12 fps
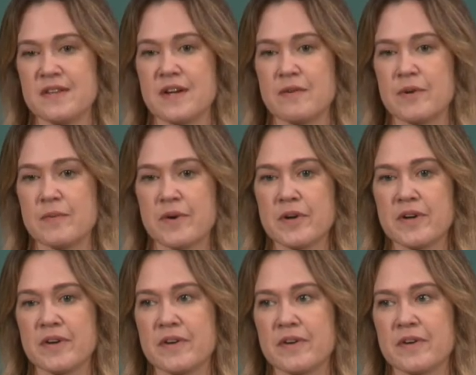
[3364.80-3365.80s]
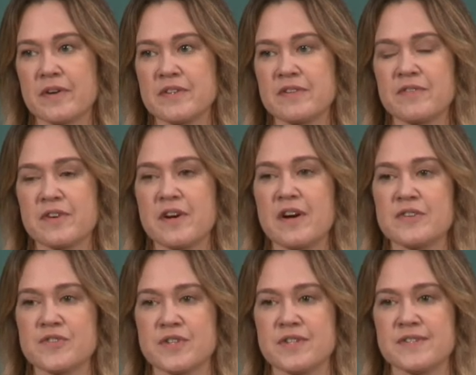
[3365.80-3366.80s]
that we work under, different
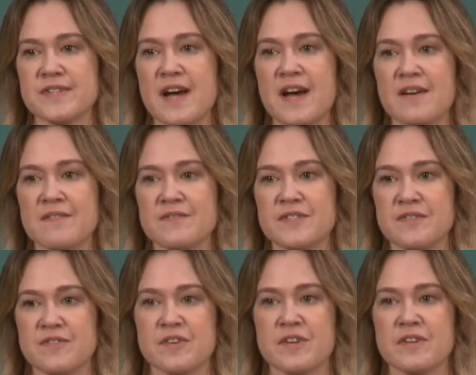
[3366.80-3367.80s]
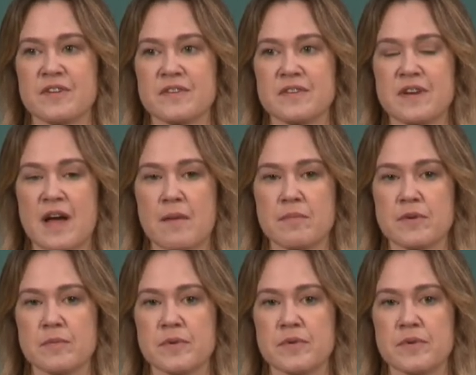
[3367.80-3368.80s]
countries have different
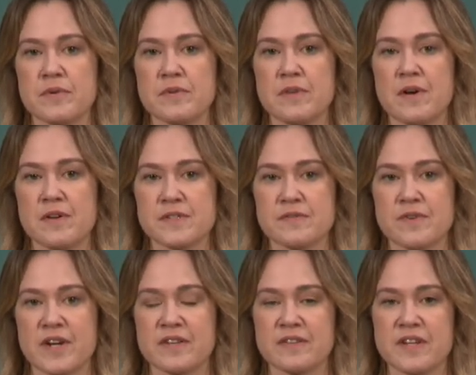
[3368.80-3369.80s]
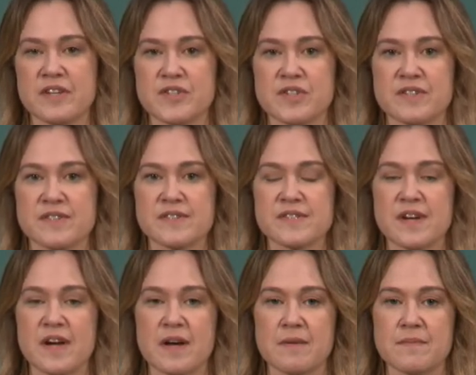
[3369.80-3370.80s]
applicable laws and regulations.
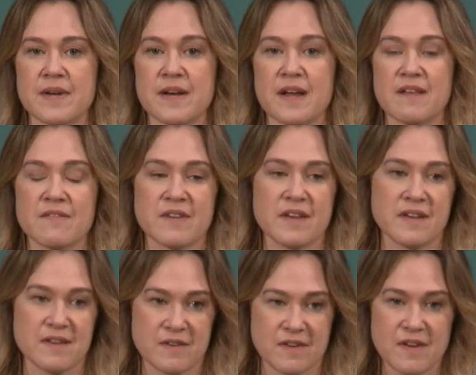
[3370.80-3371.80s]
And I think,